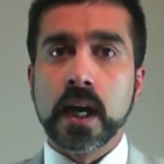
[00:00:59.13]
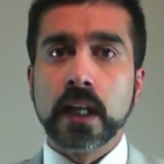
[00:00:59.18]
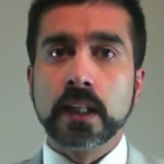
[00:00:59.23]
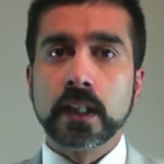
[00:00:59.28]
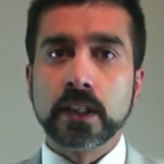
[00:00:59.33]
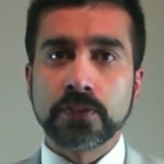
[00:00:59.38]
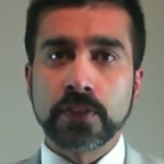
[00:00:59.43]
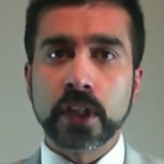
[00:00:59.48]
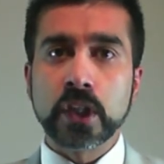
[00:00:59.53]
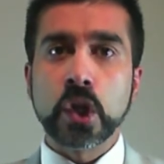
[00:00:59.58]

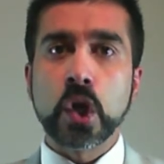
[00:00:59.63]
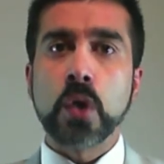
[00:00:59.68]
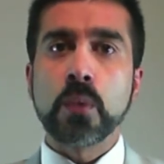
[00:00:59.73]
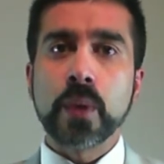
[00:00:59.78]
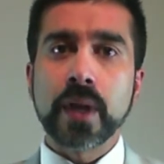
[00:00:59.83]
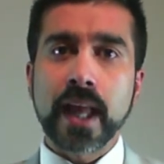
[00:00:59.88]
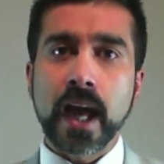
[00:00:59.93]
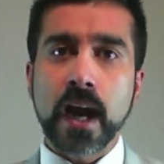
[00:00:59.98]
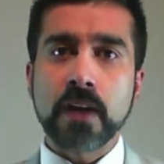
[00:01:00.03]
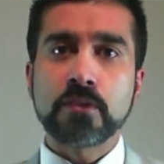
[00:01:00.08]
This video
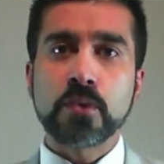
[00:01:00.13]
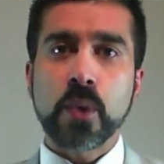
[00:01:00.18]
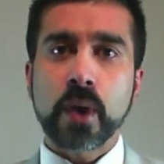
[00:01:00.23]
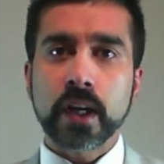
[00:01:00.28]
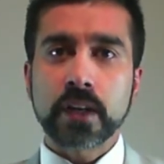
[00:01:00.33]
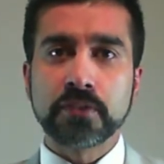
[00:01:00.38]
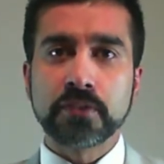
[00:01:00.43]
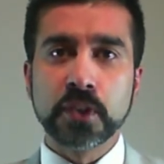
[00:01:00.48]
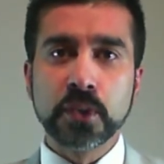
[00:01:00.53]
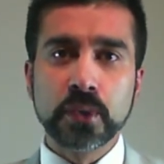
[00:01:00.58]
will have quite
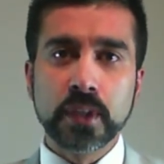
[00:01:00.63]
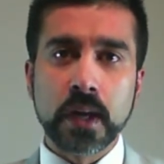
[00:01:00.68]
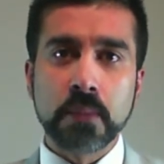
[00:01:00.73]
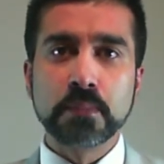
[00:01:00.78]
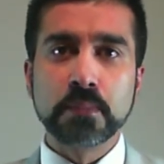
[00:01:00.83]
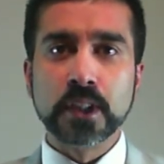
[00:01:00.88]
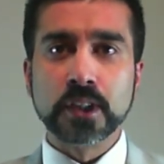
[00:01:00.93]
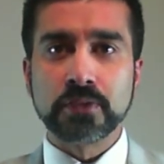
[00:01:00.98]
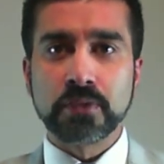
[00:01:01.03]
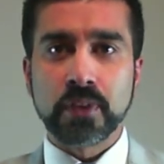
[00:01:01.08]
a few
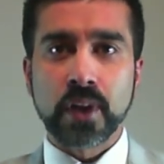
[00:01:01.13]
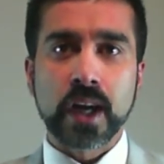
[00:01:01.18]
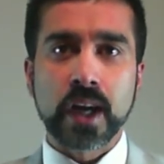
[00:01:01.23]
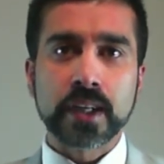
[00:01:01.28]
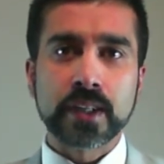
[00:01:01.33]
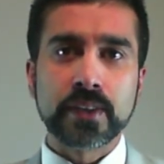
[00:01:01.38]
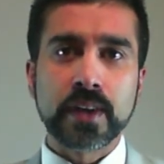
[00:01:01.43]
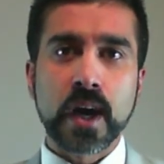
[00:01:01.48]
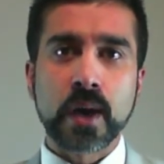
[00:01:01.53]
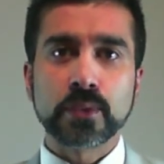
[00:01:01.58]
numbers
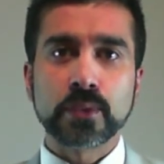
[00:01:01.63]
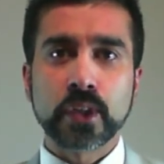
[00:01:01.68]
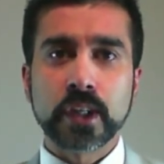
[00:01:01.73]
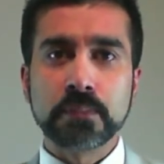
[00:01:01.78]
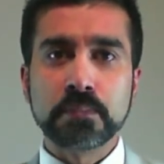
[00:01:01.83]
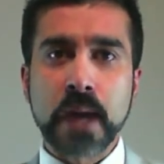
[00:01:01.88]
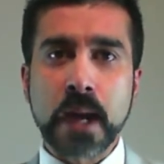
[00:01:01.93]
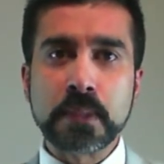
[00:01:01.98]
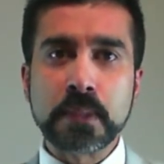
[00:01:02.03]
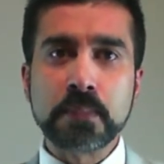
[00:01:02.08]
flying around, so it
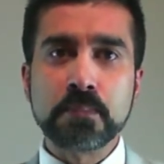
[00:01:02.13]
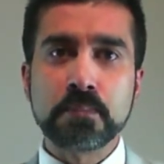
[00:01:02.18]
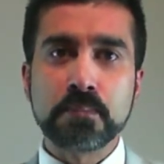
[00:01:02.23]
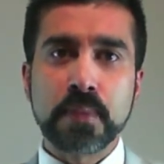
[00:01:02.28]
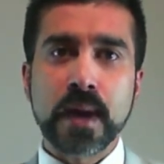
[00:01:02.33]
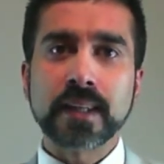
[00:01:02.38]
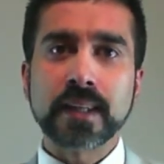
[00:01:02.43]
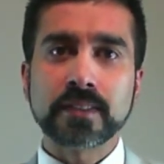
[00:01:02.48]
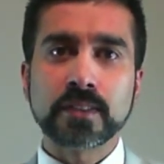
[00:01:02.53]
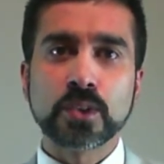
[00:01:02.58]
may be
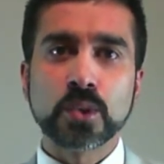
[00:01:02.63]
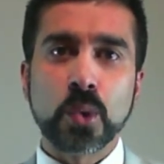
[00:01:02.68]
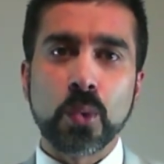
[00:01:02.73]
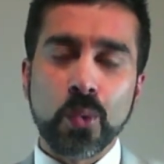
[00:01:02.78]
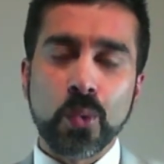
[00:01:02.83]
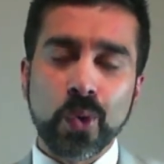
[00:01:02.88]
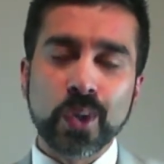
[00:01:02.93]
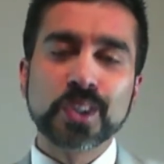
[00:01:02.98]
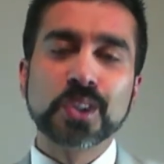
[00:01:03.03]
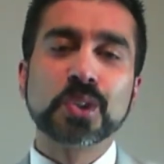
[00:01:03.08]
best to
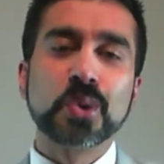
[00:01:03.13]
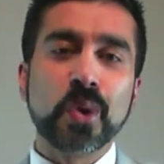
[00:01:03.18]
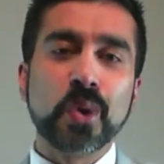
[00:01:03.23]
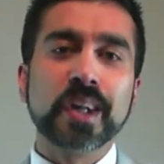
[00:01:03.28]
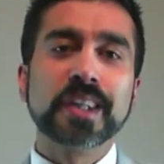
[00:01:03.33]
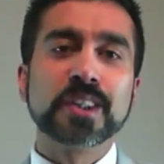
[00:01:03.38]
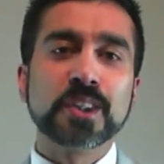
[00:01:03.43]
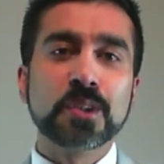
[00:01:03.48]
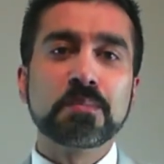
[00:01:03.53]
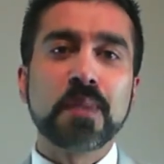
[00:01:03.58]
avoid
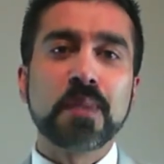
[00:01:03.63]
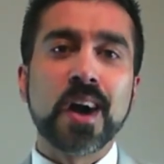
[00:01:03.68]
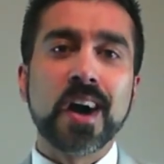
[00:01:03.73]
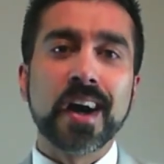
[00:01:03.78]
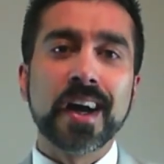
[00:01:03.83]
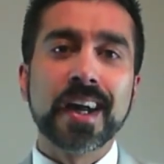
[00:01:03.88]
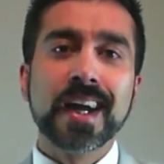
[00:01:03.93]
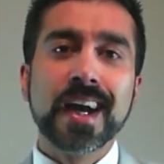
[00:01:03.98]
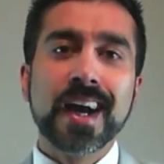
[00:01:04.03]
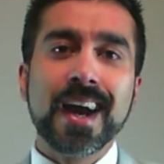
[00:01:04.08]
showing you
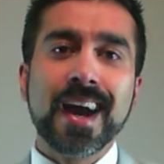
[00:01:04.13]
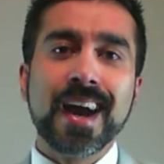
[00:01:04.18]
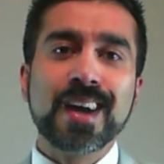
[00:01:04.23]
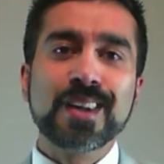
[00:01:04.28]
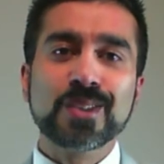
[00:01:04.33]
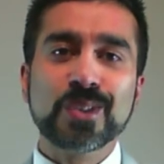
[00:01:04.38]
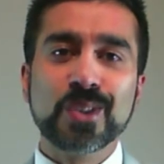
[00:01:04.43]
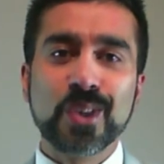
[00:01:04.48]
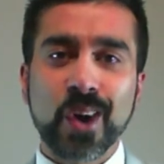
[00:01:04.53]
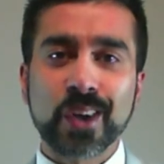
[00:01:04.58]
my
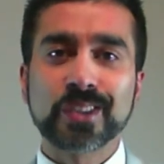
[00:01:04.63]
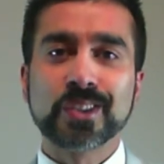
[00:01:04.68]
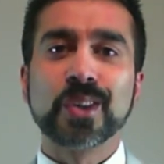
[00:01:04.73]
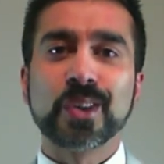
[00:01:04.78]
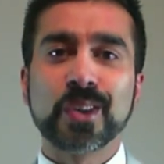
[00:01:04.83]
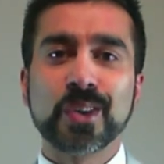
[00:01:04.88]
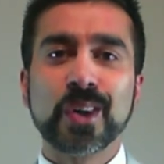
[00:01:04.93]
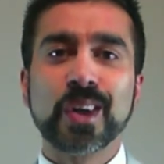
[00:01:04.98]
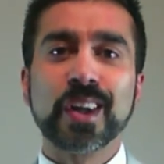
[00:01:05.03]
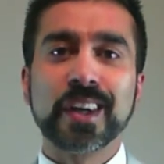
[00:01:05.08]
not so
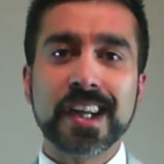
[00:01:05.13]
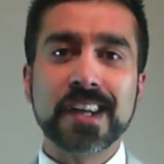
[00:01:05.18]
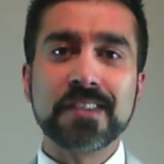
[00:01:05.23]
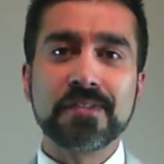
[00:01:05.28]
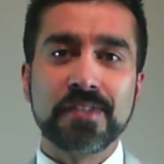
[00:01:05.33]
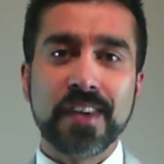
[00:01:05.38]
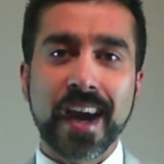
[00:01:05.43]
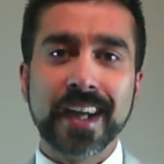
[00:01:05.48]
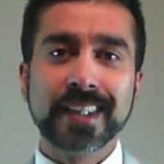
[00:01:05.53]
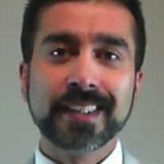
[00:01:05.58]
good looking
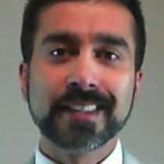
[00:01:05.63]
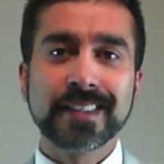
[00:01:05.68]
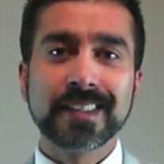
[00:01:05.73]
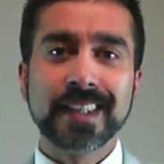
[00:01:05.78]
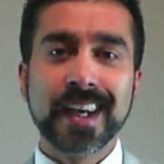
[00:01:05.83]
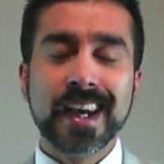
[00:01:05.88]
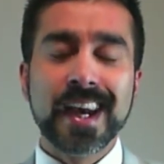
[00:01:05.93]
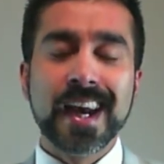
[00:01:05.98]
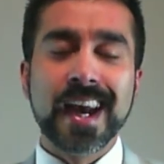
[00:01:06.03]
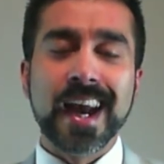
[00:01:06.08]
face
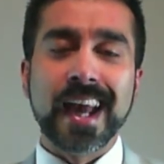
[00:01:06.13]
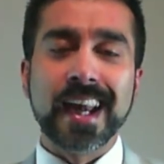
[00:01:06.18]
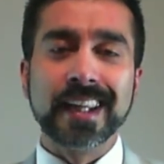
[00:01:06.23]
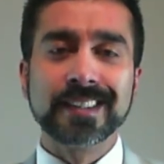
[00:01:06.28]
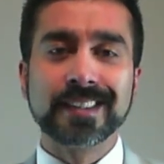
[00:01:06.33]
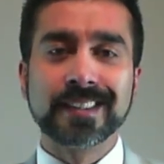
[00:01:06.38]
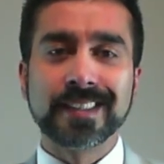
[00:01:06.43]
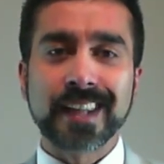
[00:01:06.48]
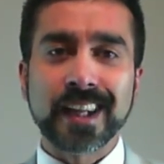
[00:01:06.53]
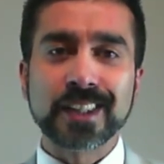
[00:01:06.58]
and
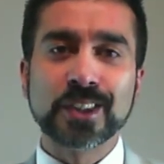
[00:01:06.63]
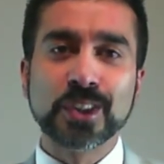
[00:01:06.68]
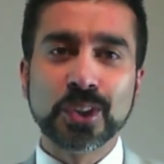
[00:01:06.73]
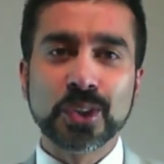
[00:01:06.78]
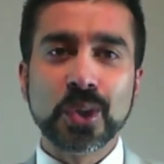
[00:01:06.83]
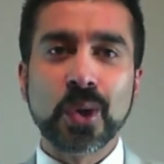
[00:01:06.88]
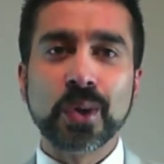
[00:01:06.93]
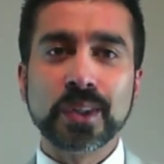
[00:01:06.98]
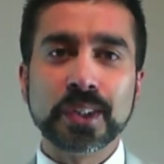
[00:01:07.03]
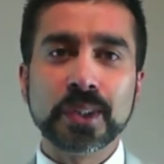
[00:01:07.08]
instead
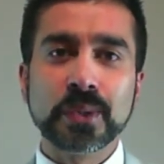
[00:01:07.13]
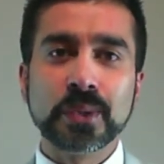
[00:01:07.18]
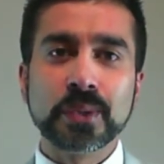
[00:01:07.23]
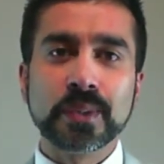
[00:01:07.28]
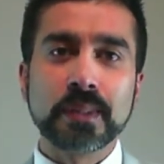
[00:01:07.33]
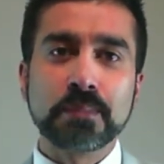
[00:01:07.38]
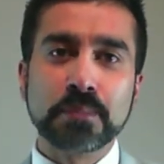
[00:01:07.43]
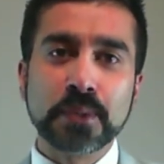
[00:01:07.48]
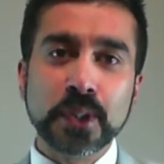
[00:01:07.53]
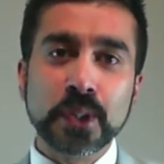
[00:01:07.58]
show you
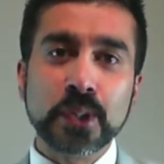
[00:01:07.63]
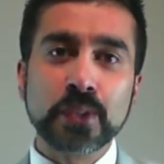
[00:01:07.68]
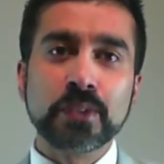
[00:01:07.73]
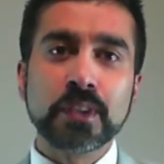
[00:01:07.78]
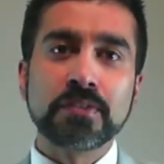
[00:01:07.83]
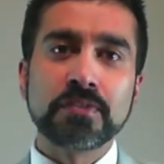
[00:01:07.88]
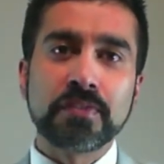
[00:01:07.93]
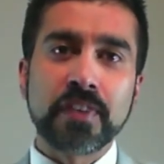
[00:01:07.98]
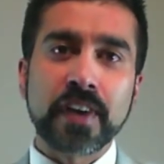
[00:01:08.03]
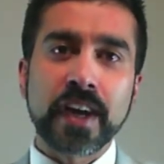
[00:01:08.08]
the beautiful
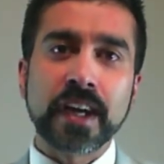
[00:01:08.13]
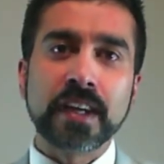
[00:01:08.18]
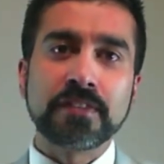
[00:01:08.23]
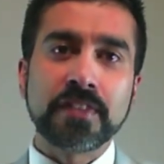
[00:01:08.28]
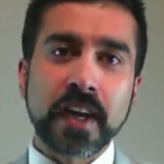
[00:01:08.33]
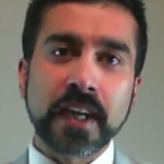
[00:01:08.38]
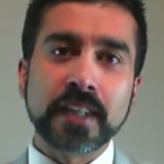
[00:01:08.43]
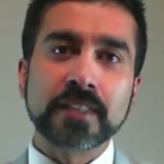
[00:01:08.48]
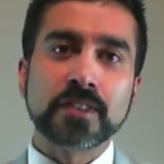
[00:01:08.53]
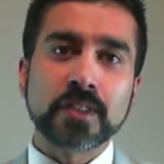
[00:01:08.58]

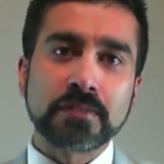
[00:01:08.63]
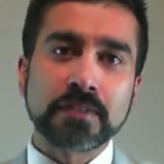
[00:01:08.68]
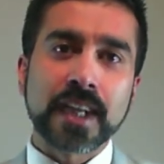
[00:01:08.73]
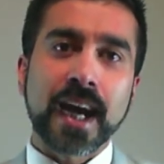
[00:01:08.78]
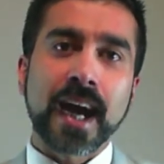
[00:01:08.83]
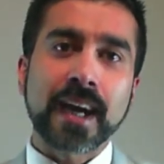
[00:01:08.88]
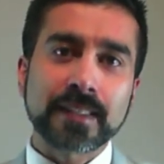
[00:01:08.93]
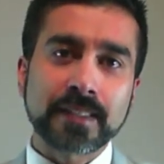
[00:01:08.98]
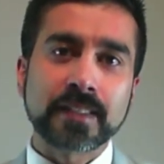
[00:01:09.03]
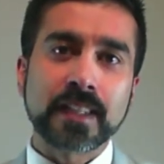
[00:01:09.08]
face of
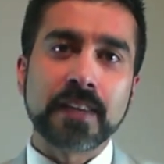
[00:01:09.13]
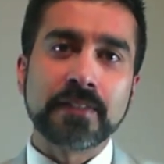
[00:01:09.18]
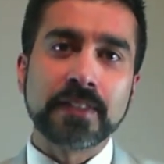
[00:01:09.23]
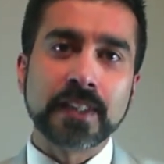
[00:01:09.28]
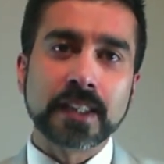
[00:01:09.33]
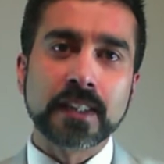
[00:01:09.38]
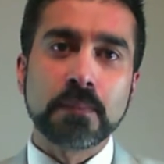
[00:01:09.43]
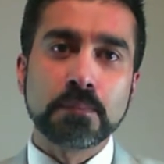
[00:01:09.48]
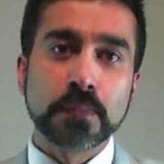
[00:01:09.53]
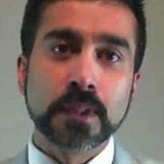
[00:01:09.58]
tax
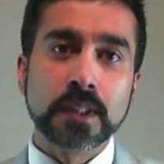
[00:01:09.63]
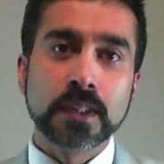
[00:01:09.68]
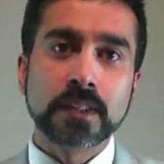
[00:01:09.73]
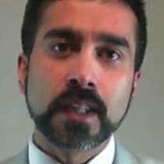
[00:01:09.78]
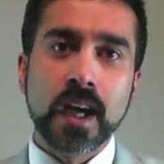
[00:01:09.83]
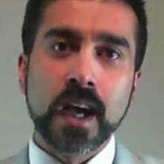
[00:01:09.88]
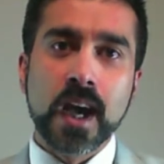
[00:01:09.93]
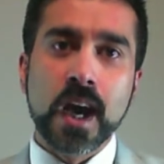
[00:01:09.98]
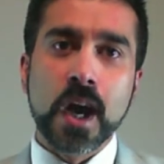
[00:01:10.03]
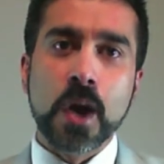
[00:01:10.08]
saving numbers,
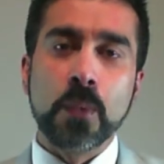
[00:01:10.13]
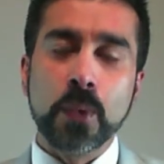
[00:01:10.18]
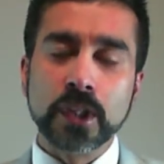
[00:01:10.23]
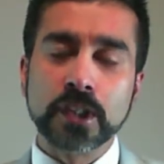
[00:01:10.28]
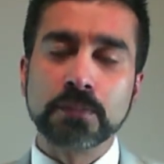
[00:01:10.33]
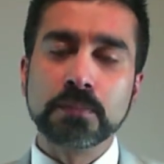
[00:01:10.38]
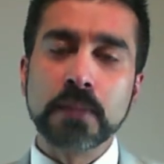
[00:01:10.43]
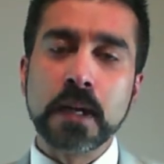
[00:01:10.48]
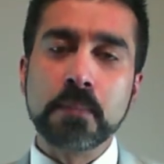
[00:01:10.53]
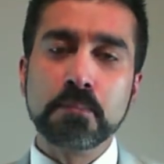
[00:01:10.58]

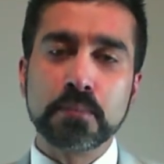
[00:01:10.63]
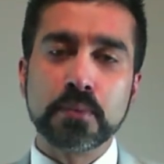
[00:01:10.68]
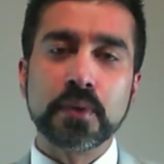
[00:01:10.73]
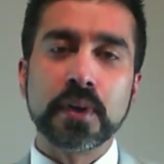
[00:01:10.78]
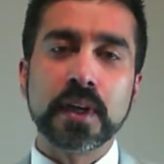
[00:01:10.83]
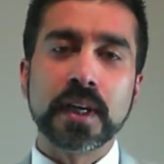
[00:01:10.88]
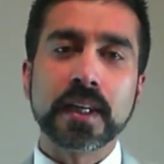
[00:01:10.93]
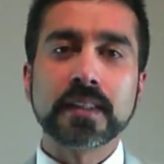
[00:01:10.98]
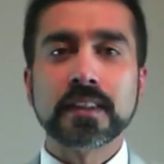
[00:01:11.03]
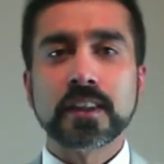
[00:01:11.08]
which may
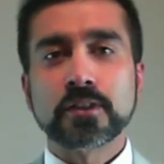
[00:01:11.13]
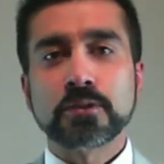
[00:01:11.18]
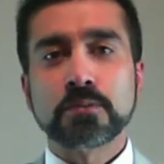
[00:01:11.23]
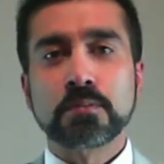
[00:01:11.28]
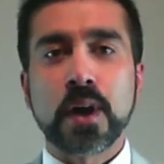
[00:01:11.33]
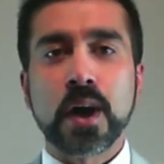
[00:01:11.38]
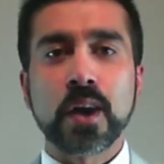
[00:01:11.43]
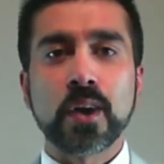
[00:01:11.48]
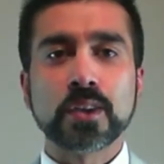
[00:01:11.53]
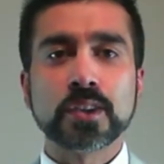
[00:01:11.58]
bring the
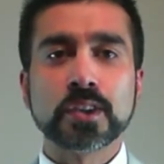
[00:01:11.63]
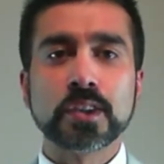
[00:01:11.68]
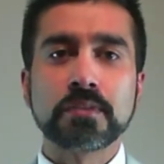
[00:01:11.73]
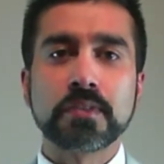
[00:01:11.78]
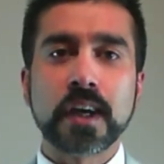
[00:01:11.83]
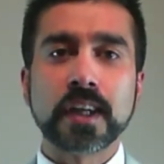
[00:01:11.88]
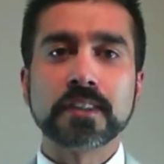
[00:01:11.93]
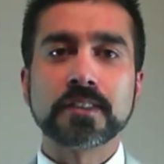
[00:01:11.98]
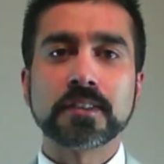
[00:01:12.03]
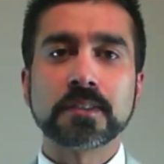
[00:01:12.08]
smile on your
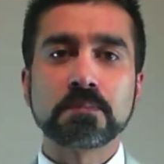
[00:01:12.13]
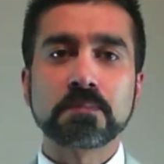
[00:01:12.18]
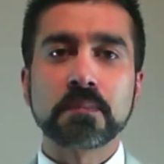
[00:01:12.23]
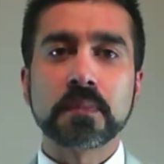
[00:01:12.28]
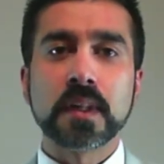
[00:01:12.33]
face.